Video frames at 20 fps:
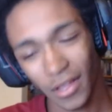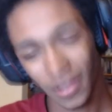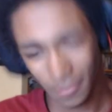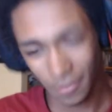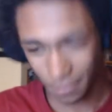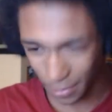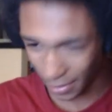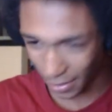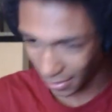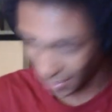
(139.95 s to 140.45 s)

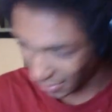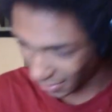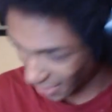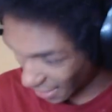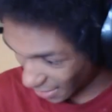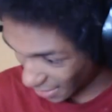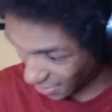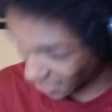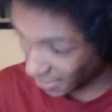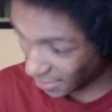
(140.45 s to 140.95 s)
But
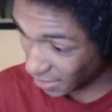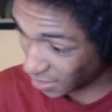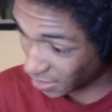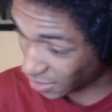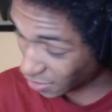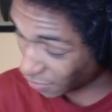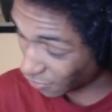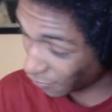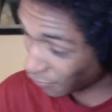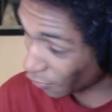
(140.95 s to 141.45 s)
yes, this is
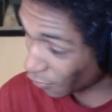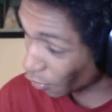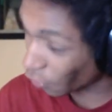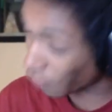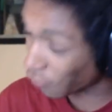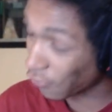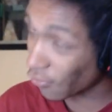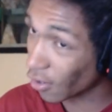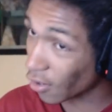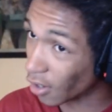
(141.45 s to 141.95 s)
full
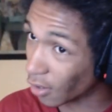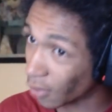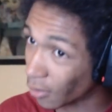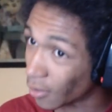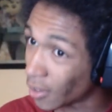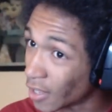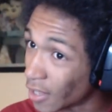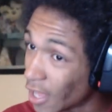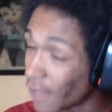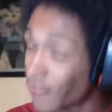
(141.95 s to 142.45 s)
fro.
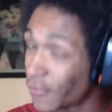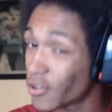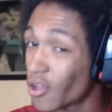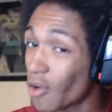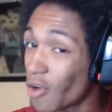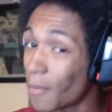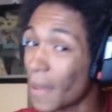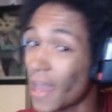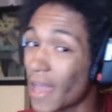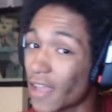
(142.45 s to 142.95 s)
If you go
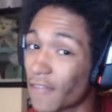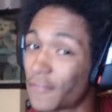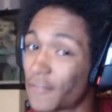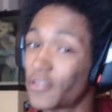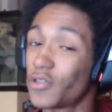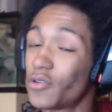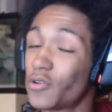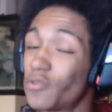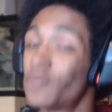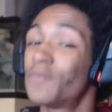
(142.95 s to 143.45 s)
back a
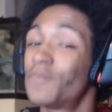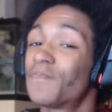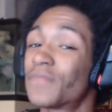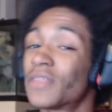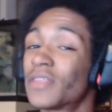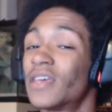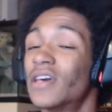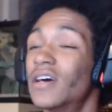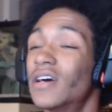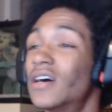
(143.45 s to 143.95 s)
few
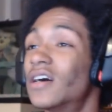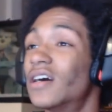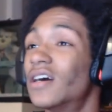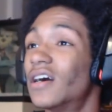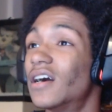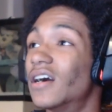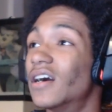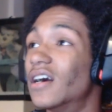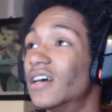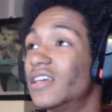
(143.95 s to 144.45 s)

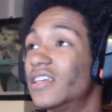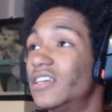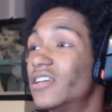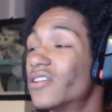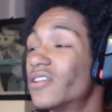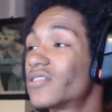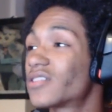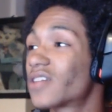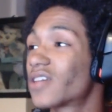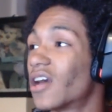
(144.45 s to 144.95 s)

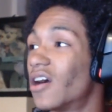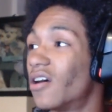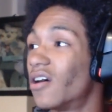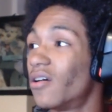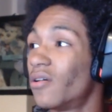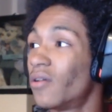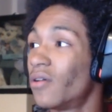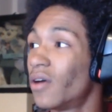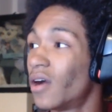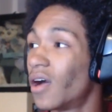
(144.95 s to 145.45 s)
years ago,
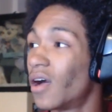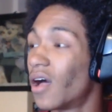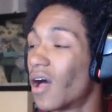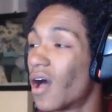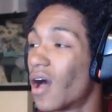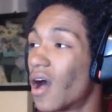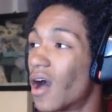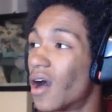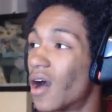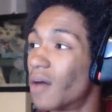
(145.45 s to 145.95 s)

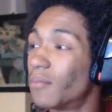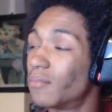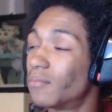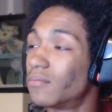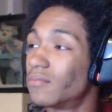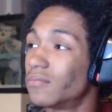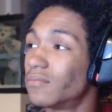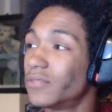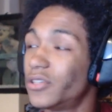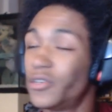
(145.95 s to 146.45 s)

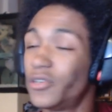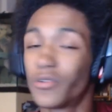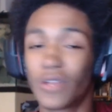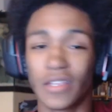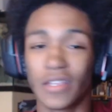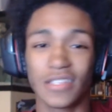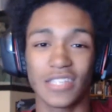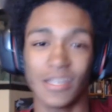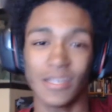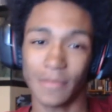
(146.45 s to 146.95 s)
you can
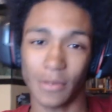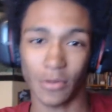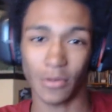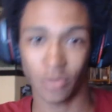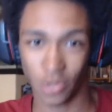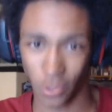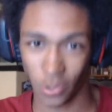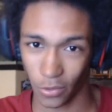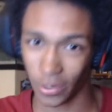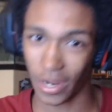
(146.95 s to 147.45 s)
see me with
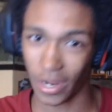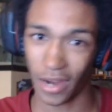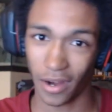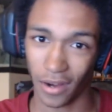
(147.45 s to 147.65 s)
short hair.